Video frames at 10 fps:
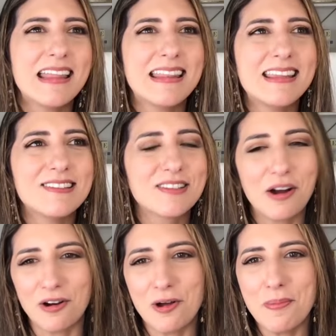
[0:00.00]
This
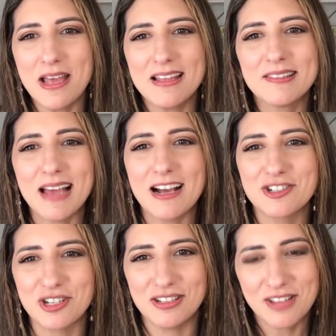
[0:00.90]
cargo pant is
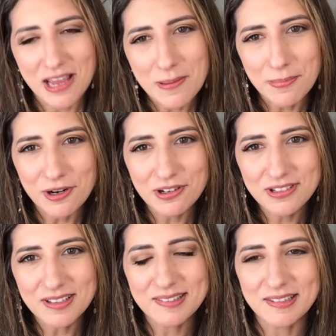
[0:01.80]
actually
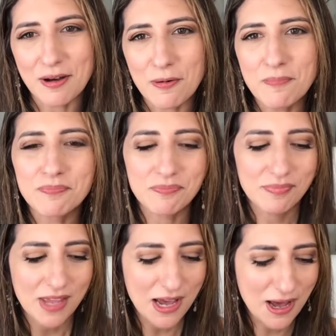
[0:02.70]
tapered, so
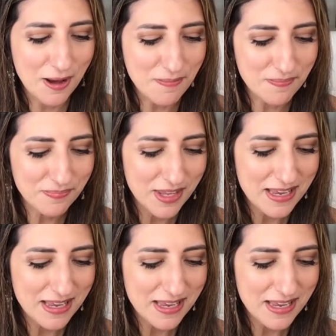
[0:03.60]
um,